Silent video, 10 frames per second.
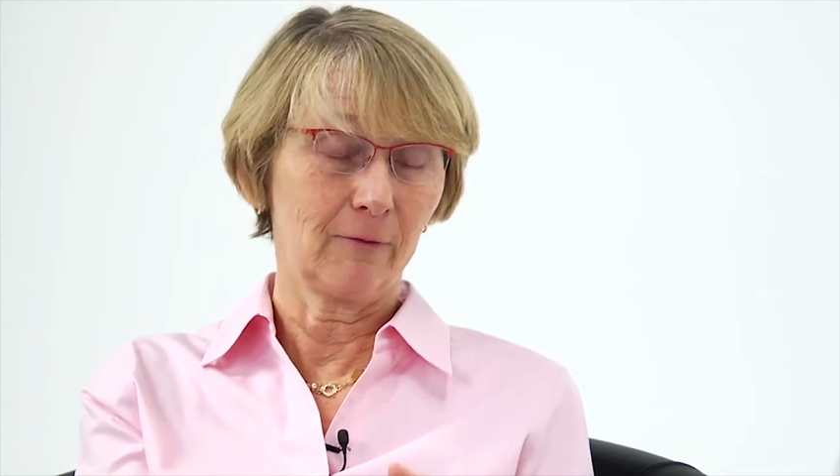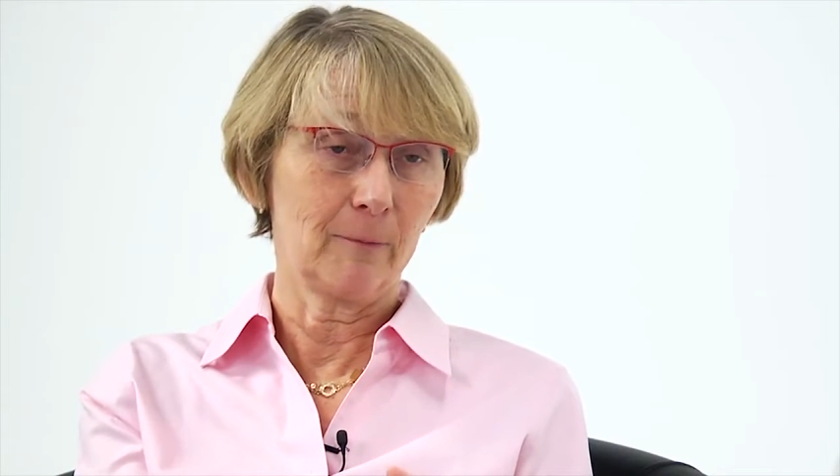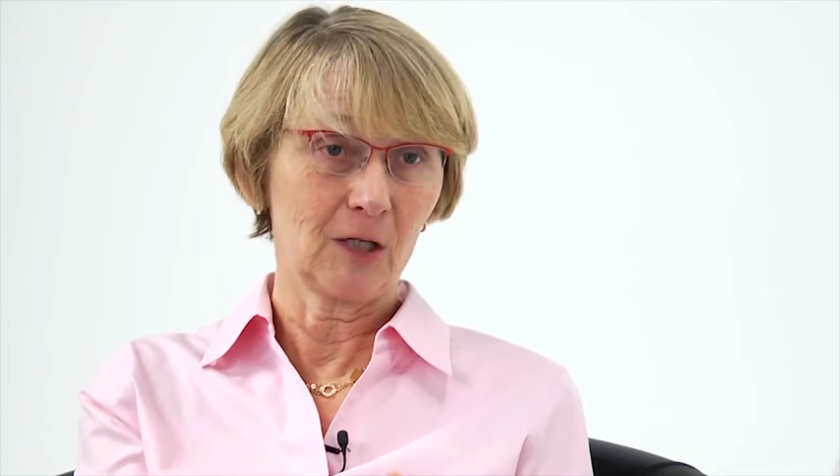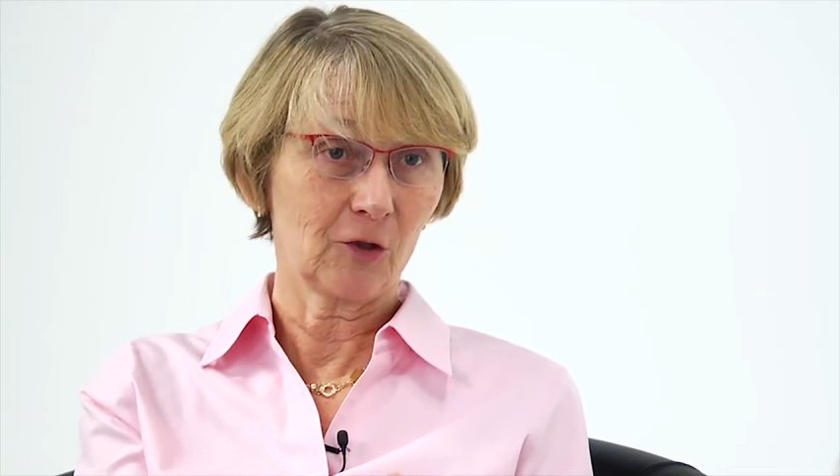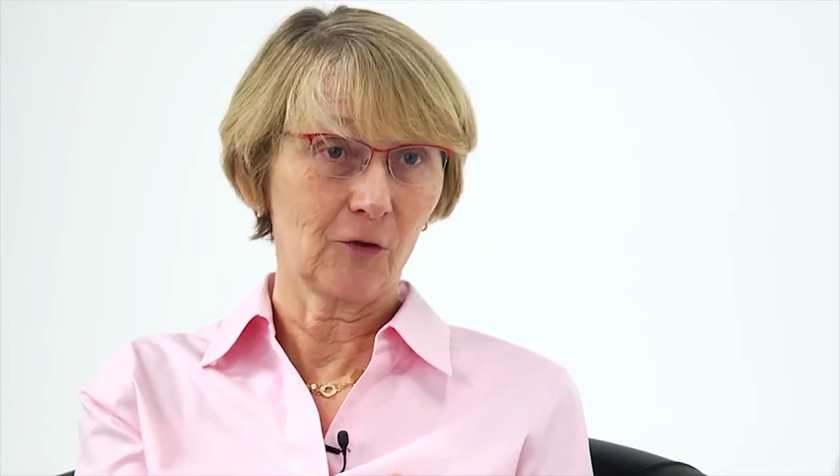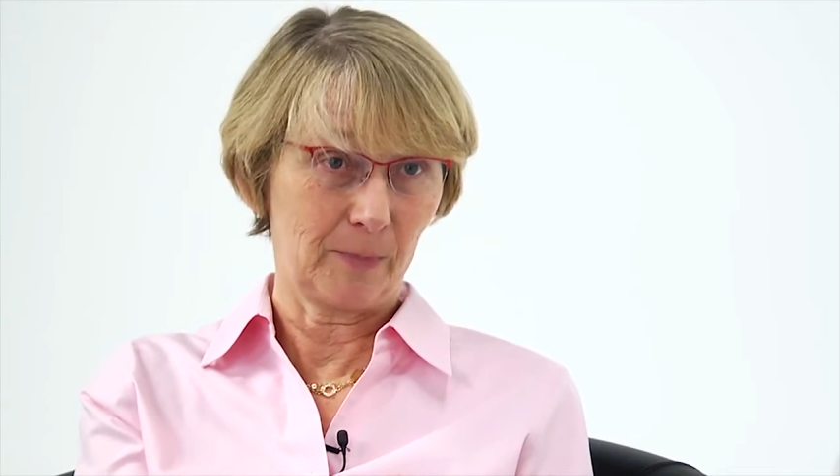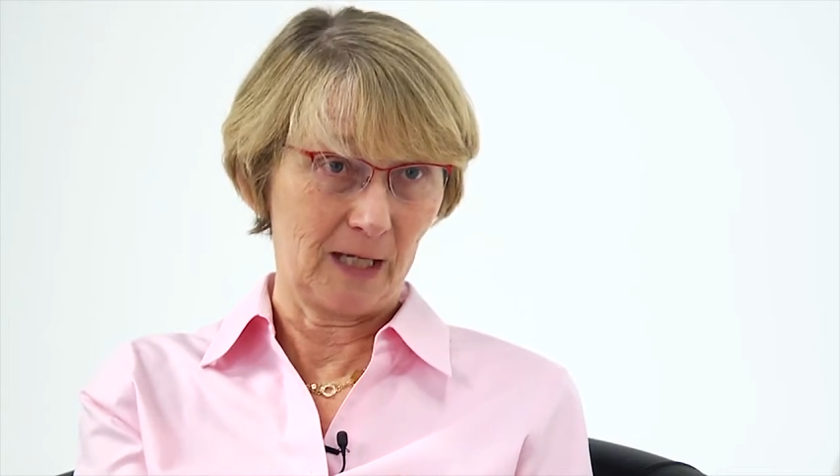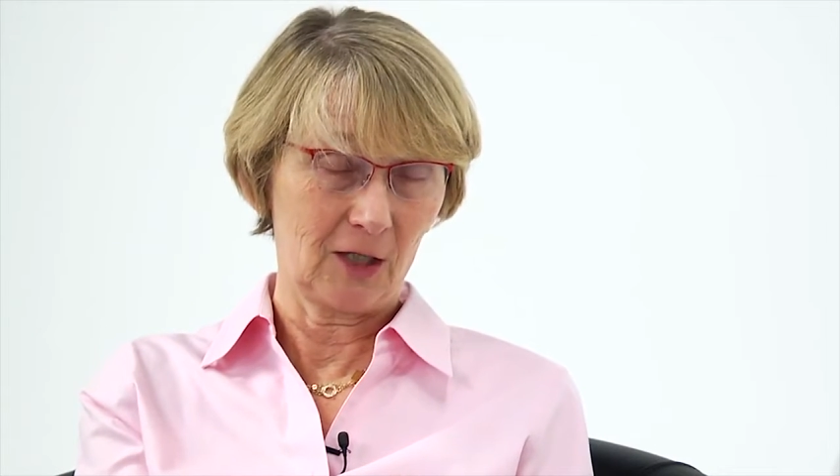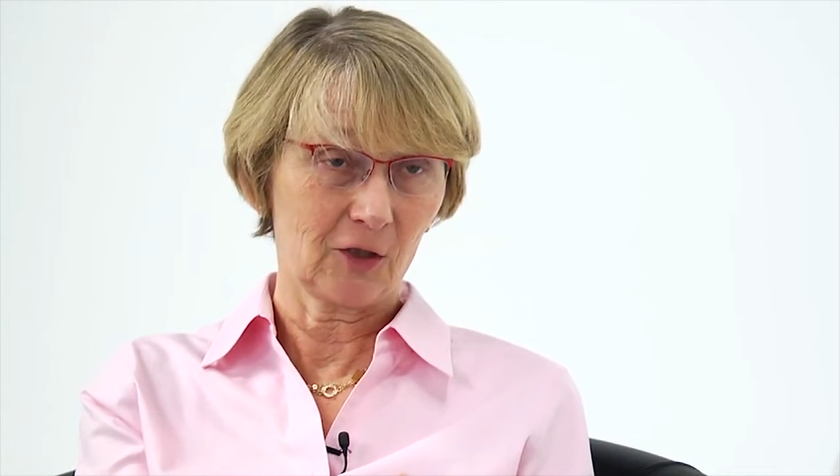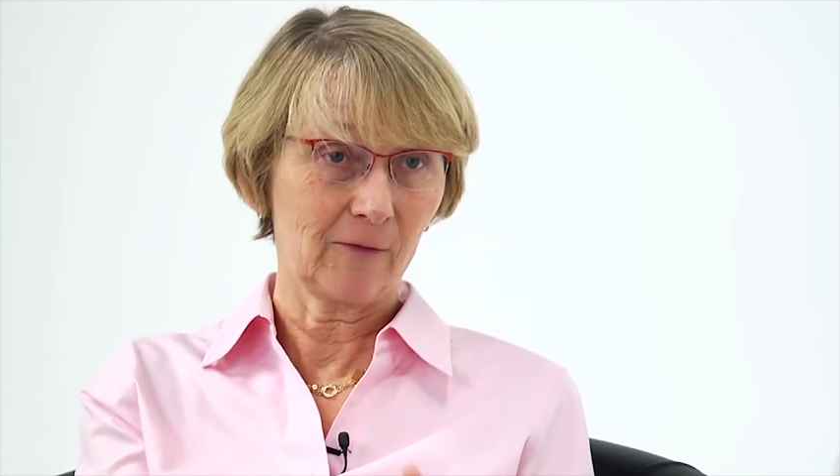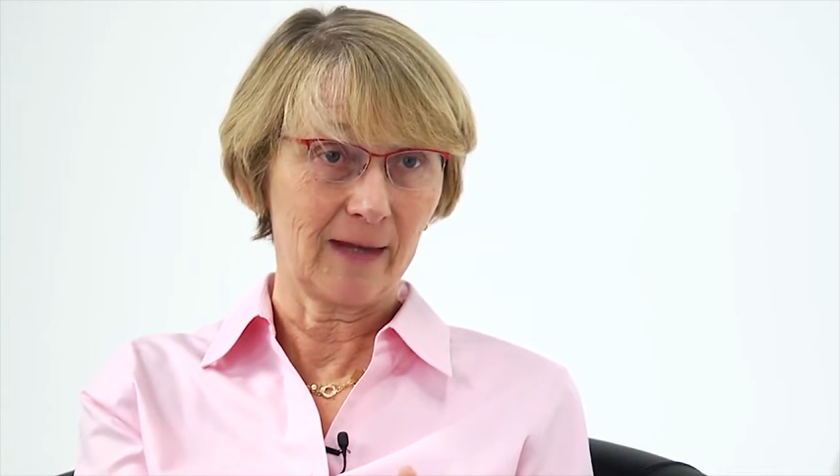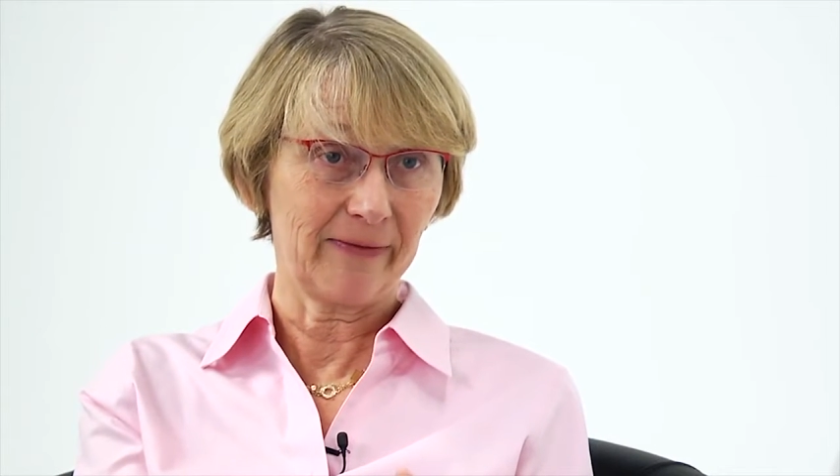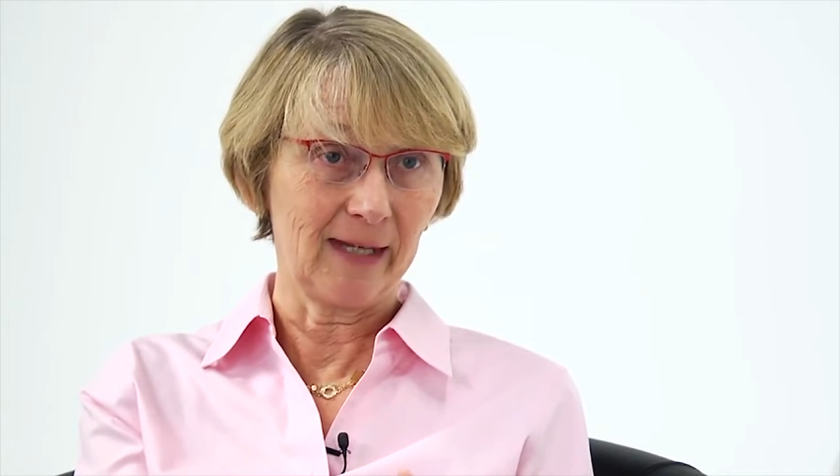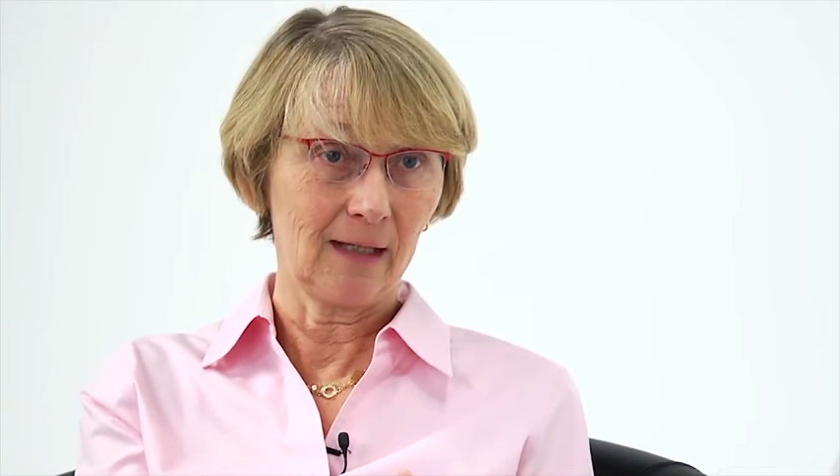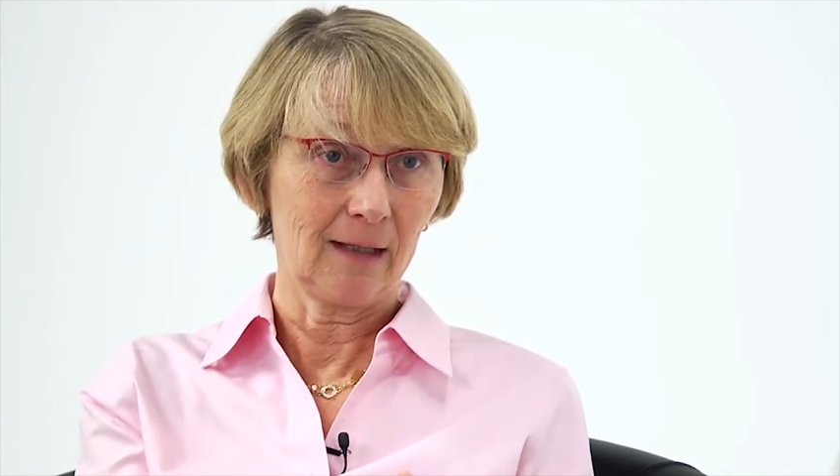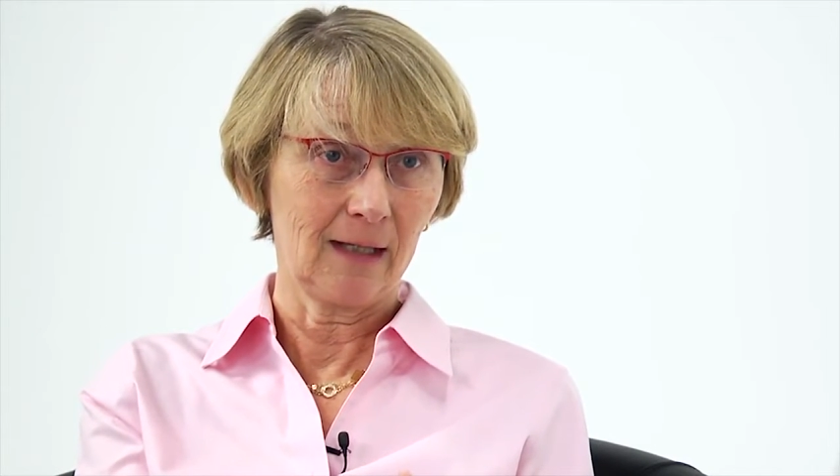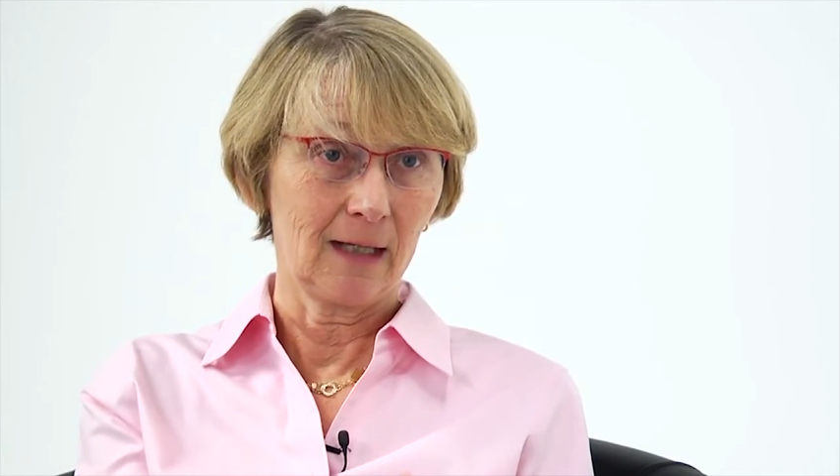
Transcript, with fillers: ever measured the pH of that thing?